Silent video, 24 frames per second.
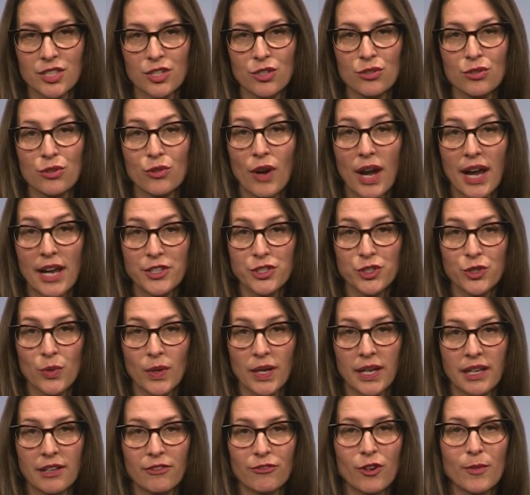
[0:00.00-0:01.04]
who
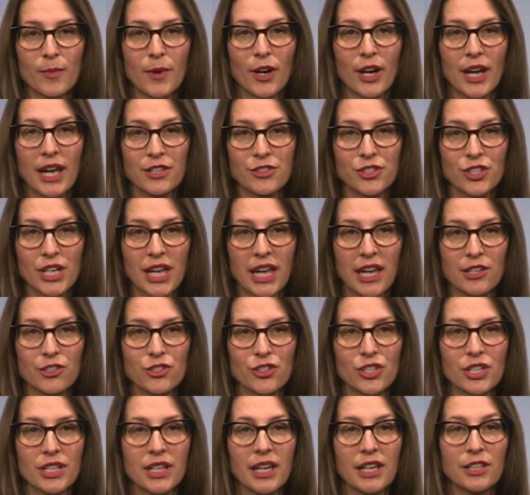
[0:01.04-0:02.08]
graduate from our
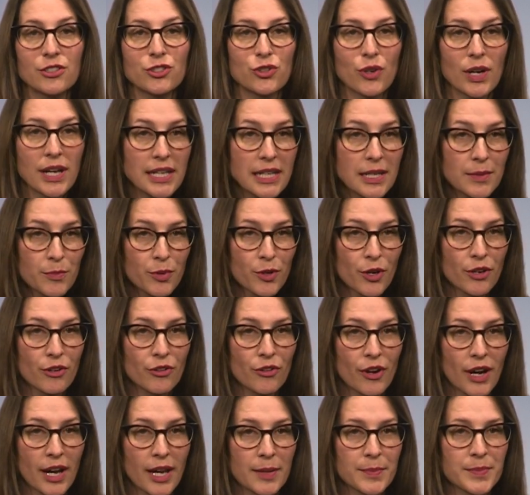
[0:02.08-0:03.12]
education and training
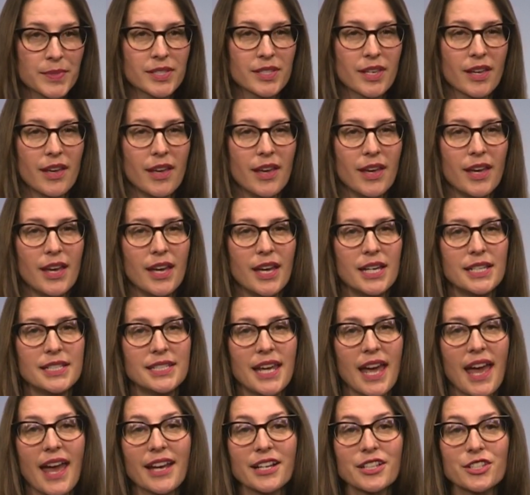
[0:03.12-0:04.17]
programs
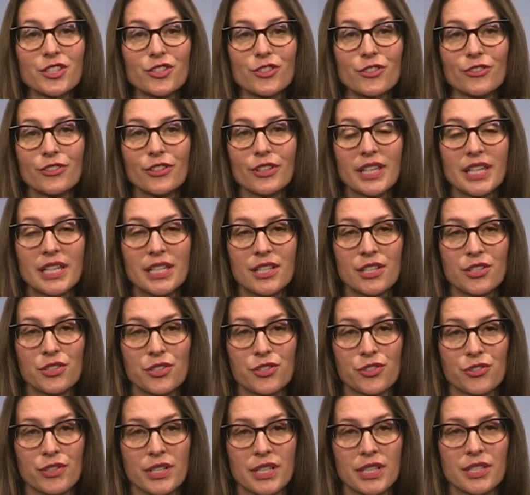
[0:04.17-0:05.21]
to external
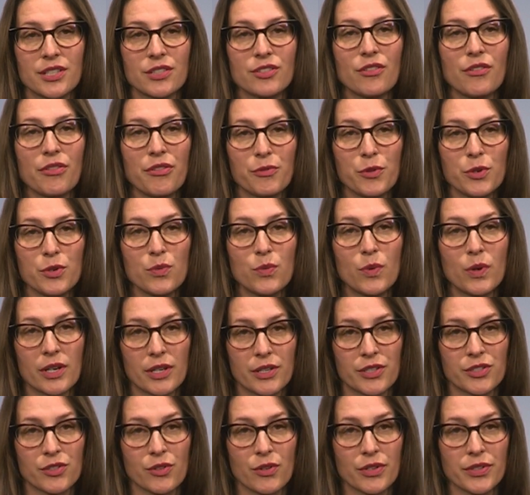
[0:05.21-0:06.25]
industries through
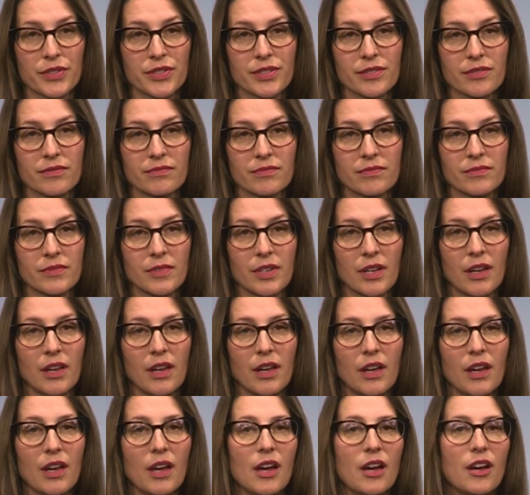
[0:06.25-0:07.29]
WorkSource.
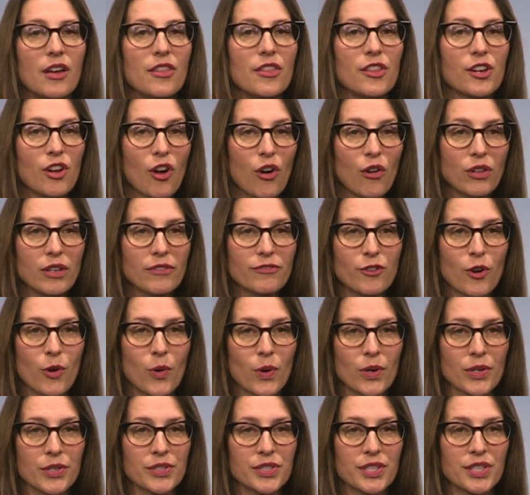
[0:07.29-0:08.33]
The goal, of
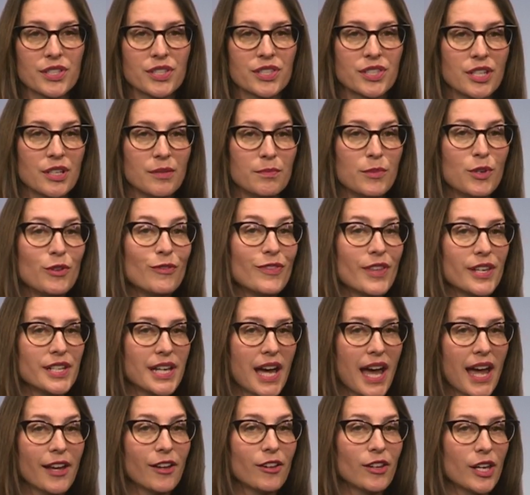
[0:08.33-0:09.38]
course, is to move the
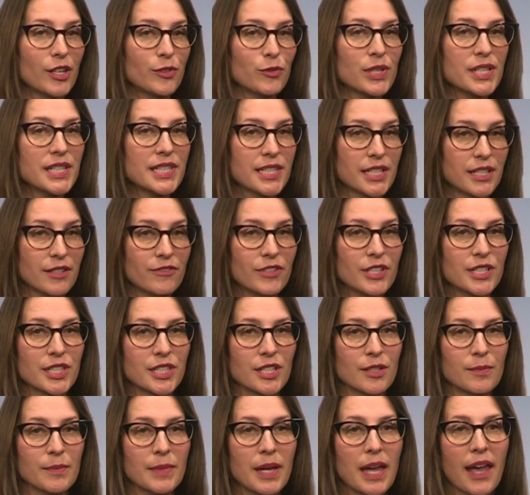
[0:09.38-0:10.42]
dial on
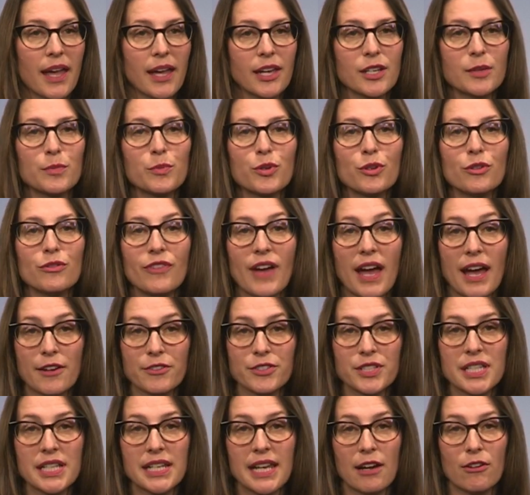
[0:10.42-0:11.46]
recidivism and improve
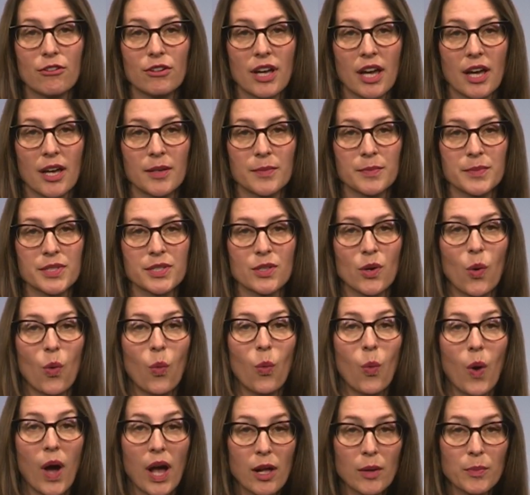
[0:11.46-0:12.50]
housing outcomes
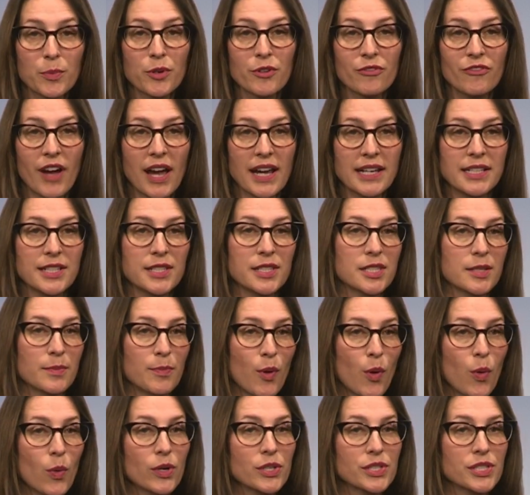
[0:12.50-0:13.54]
while providing
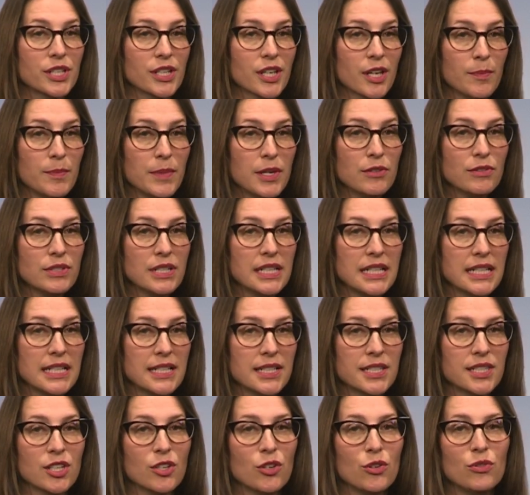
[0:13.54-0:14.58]
support to
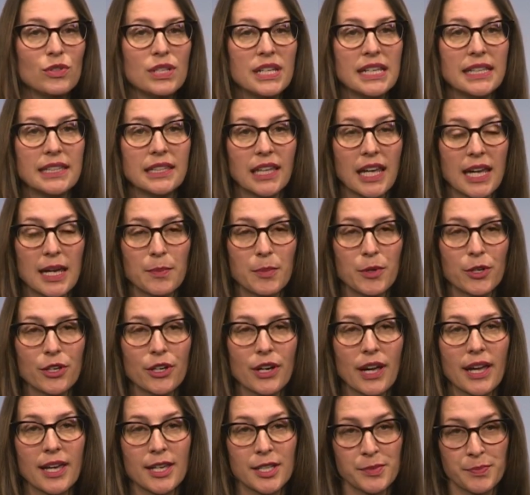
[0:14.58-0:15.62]
communities who need labor
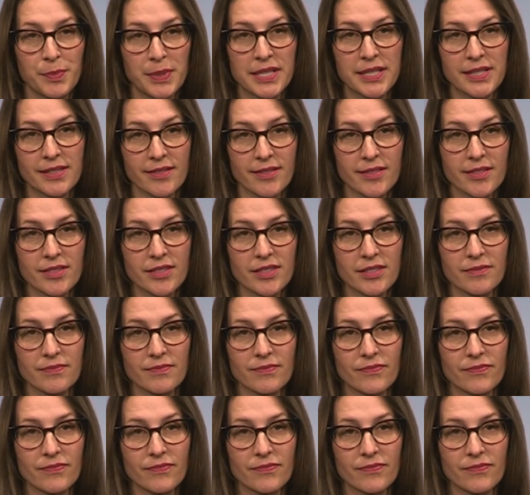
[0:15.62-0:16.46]
and business.